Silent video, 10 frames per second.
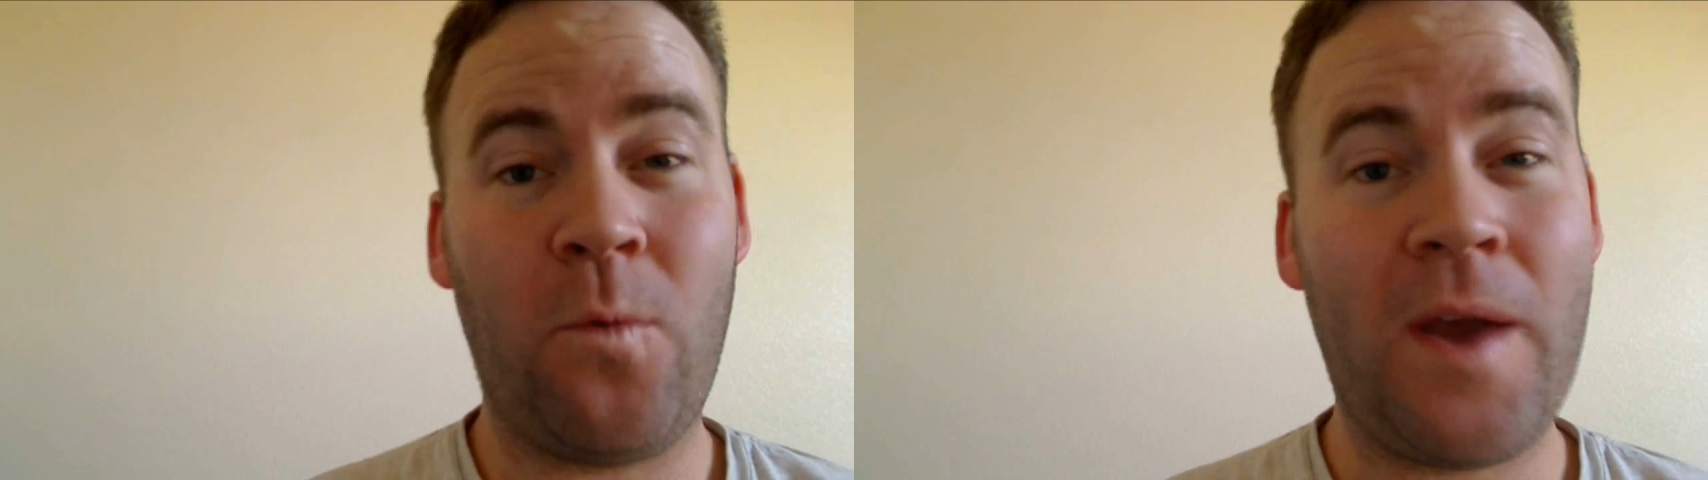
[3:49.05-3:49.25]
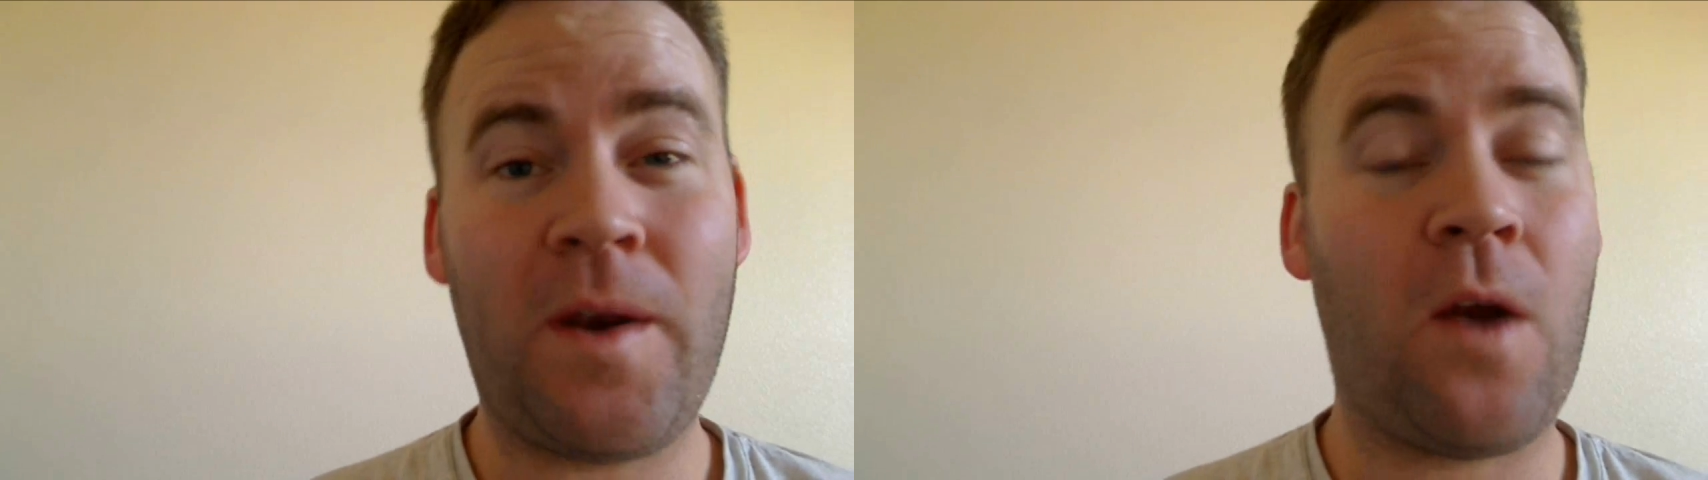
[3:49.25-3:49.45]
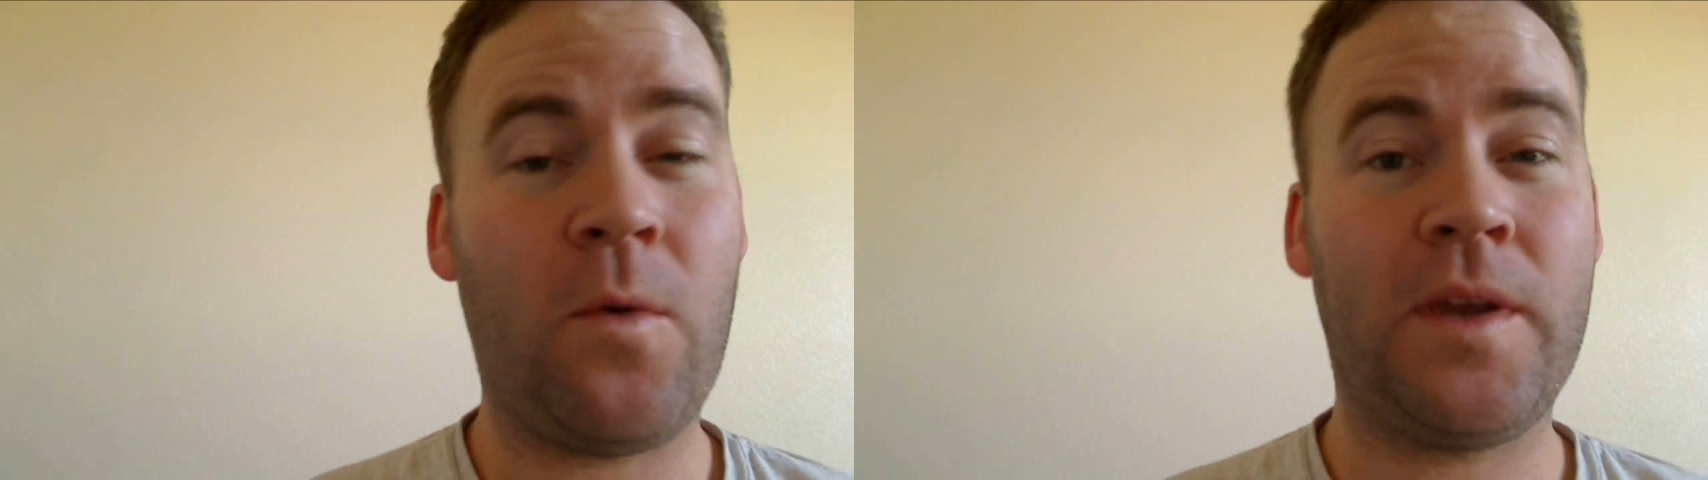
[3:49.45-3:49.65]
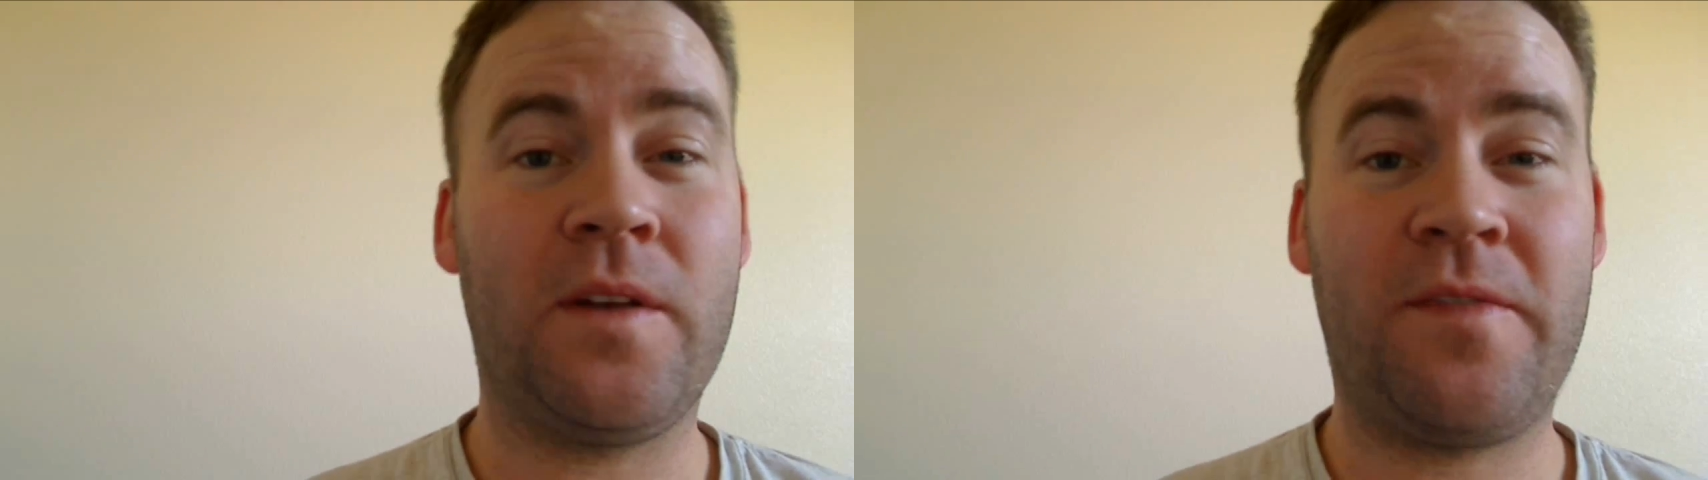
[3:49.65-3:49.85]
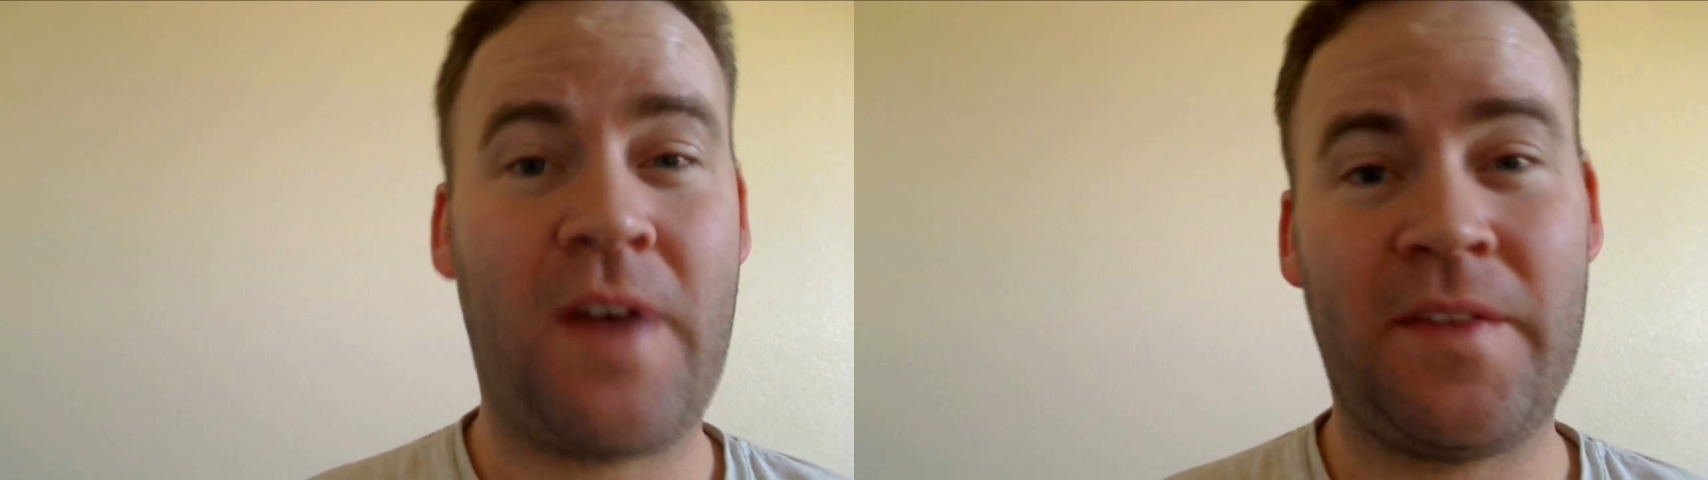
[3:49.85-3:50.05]
when are we going
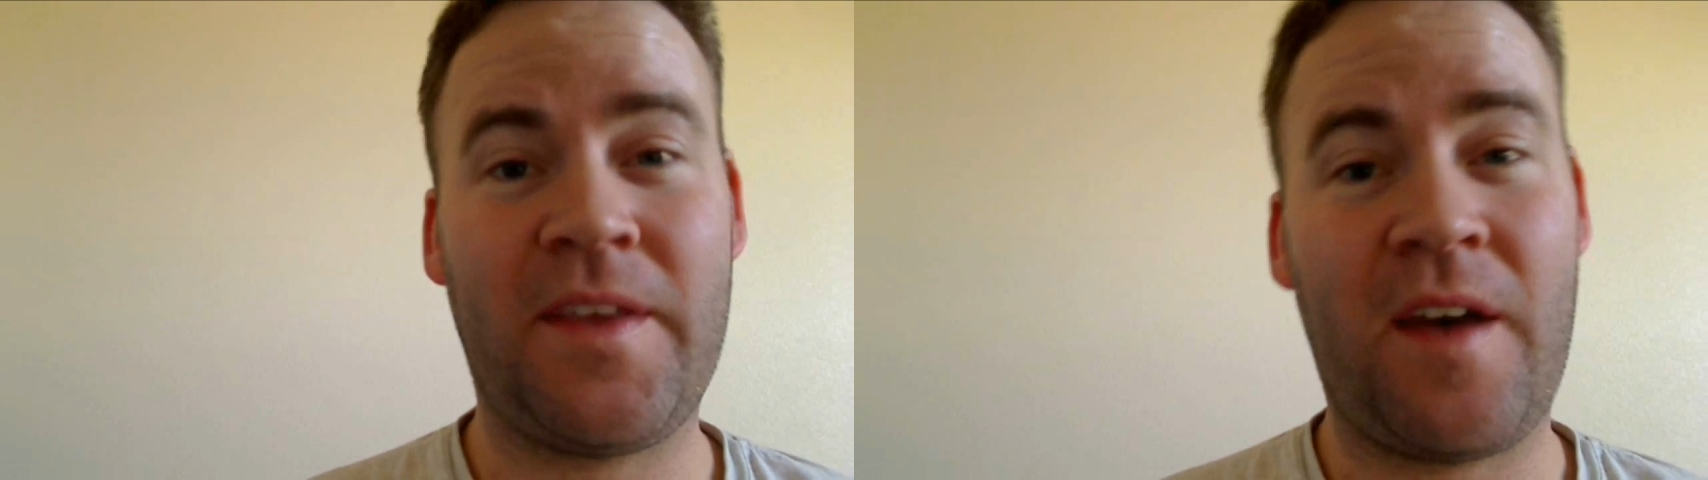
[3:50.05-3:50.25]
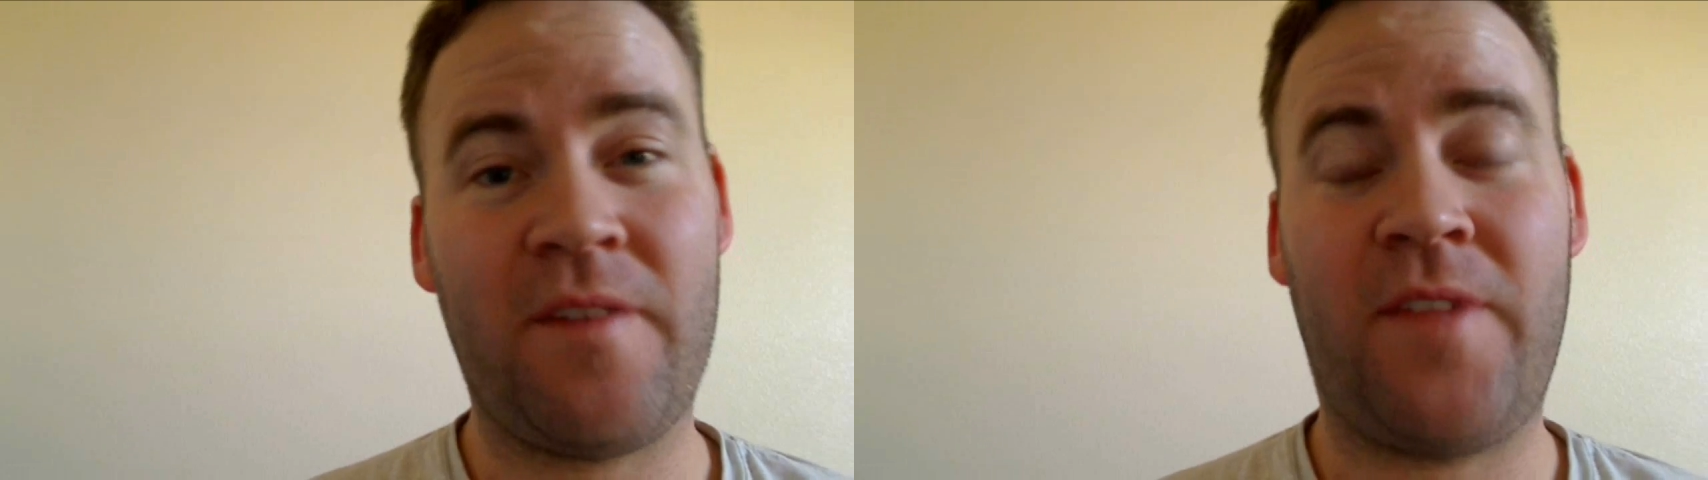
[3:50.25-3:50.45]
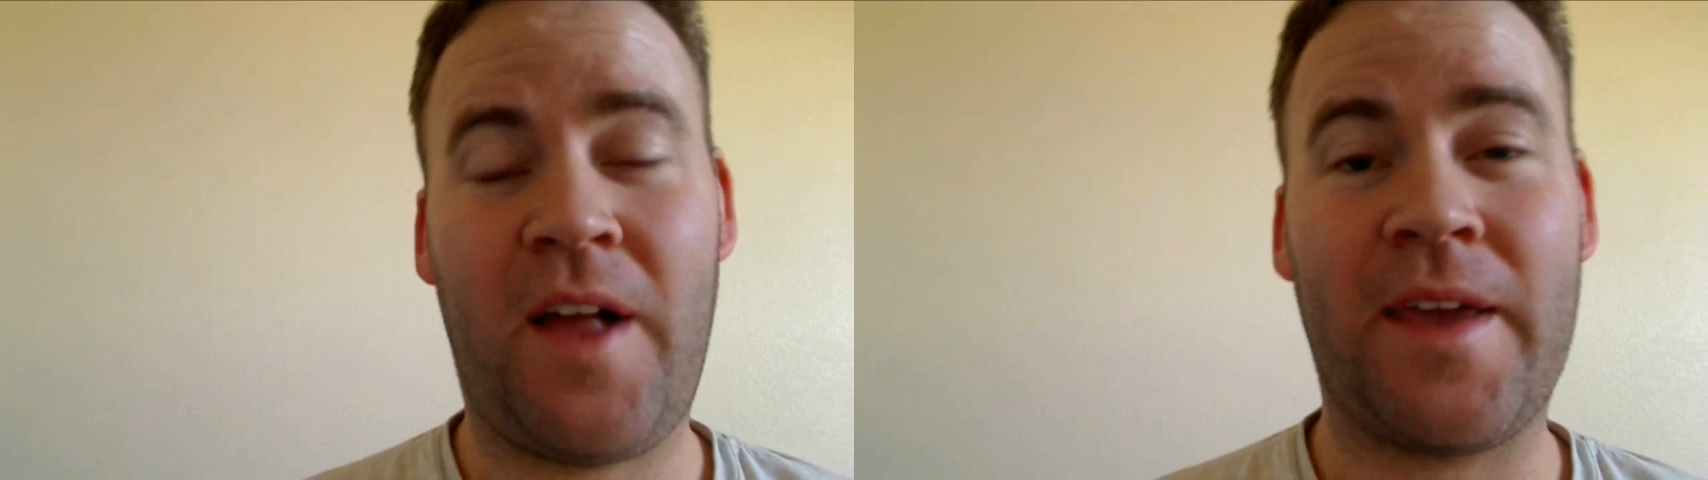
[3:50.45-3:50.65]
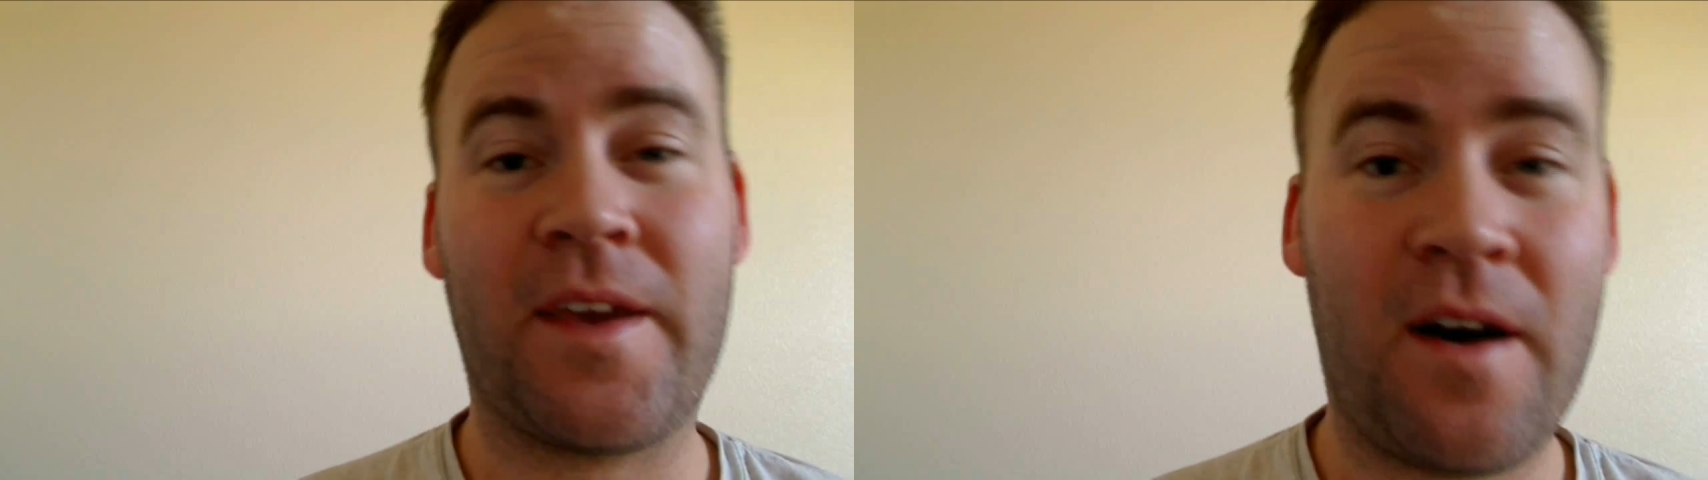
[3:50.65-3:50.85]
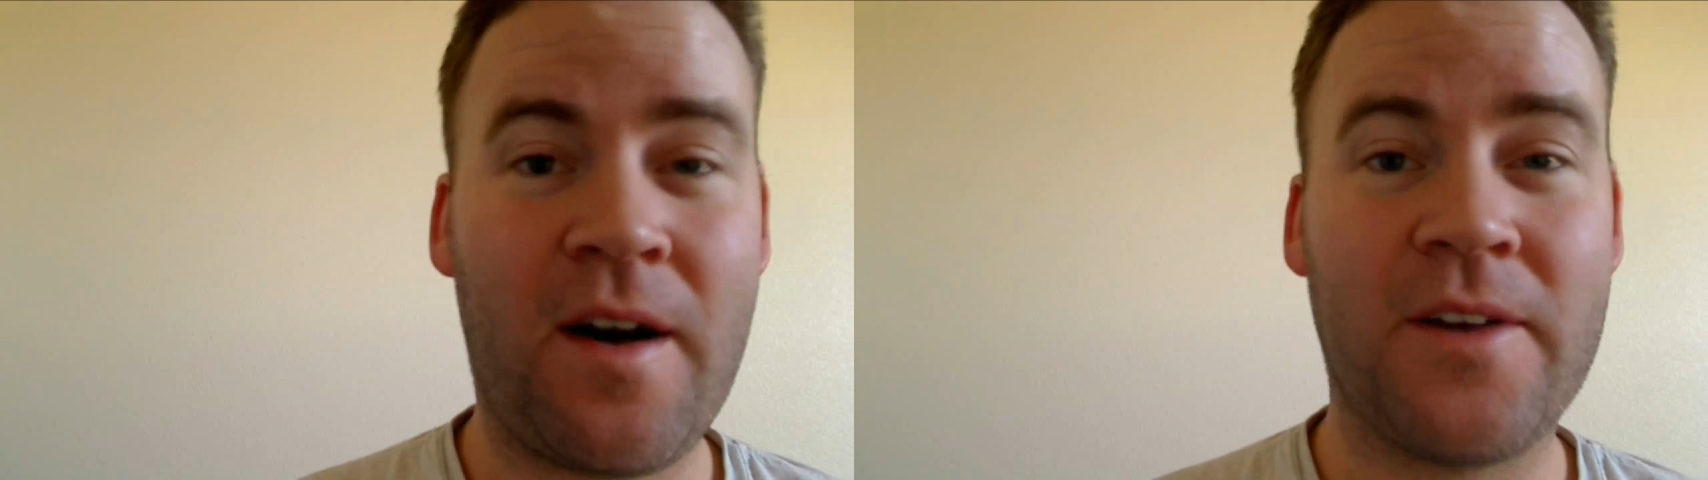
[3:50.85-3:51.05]
to finally have flying
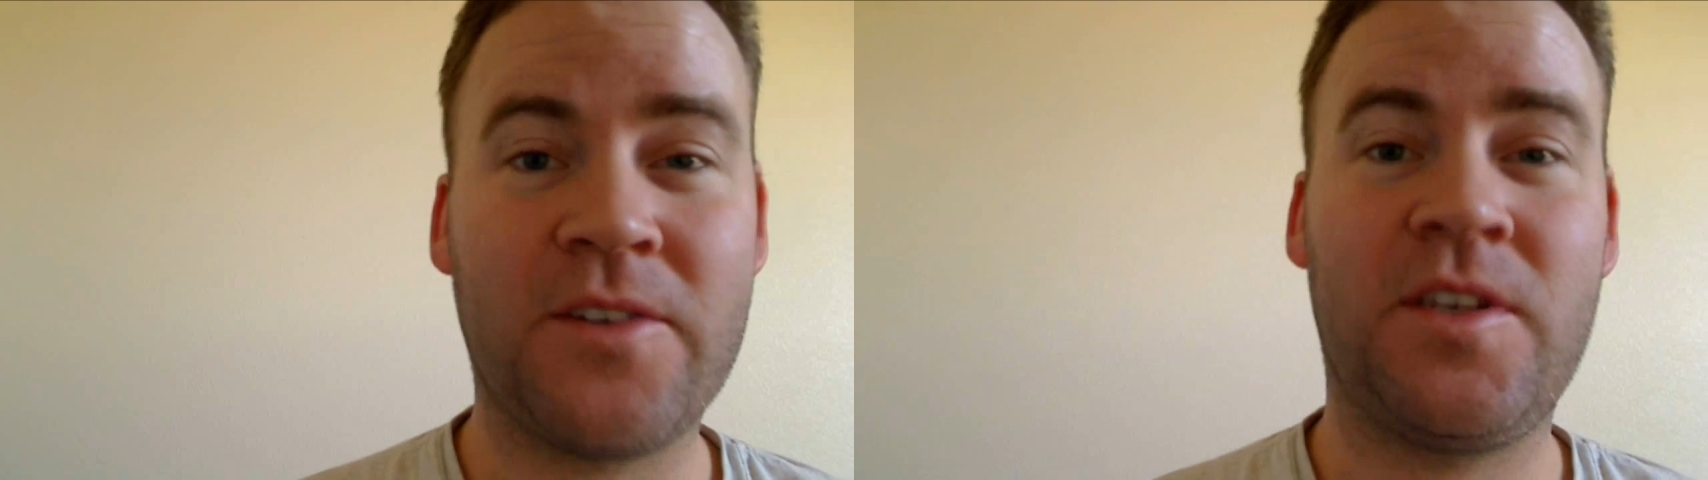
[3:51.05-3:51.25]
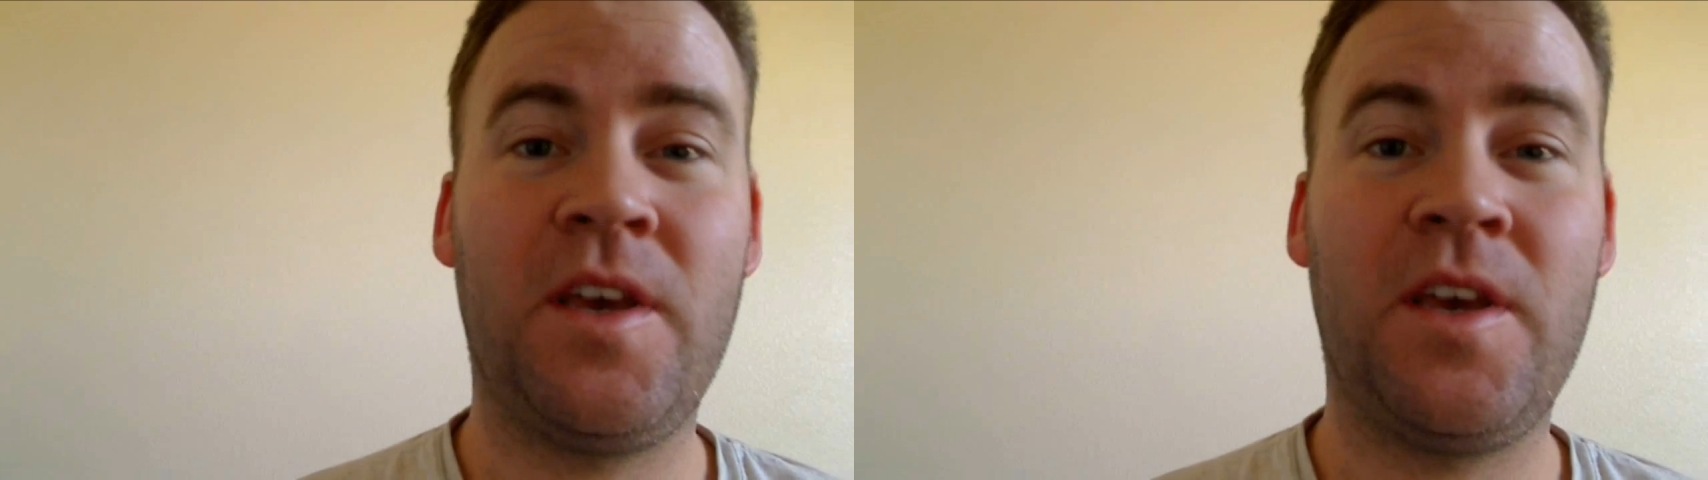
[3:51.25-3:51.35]
cars?